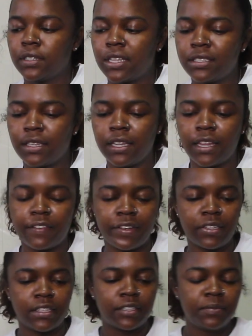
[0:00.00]
Let's lay it
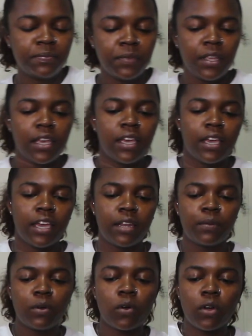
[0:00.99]
right here. And
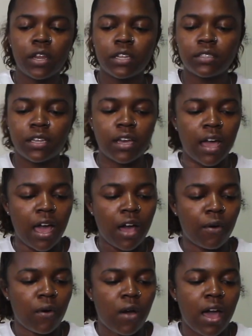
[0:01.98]
then we're going to get into
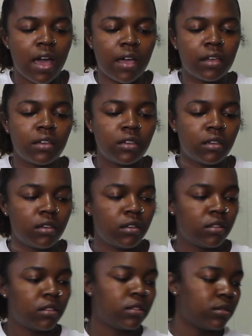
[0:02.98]
how I
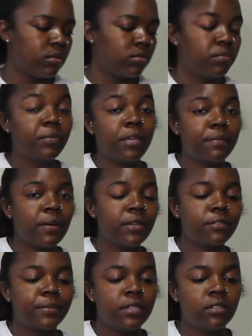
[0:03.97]
make my
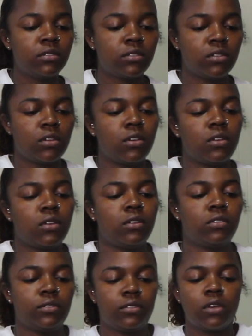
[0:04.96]
waist beads.
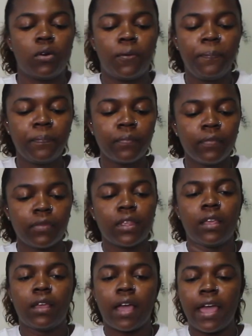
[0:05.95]
So,
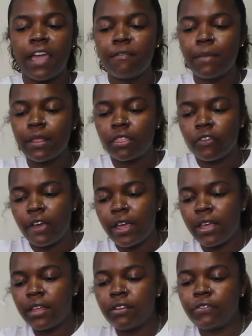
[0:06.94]
I have my
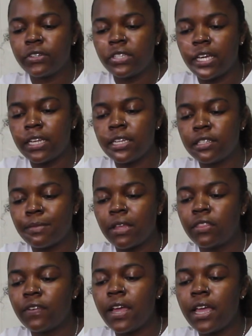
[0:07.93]
thread. First thing I need is my
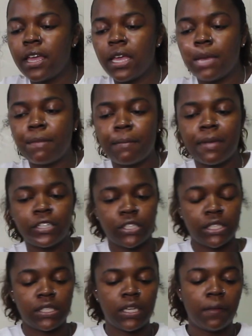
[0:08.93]
thread and my
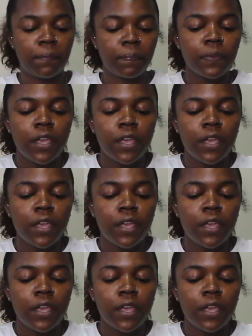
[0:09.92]
measuring tape.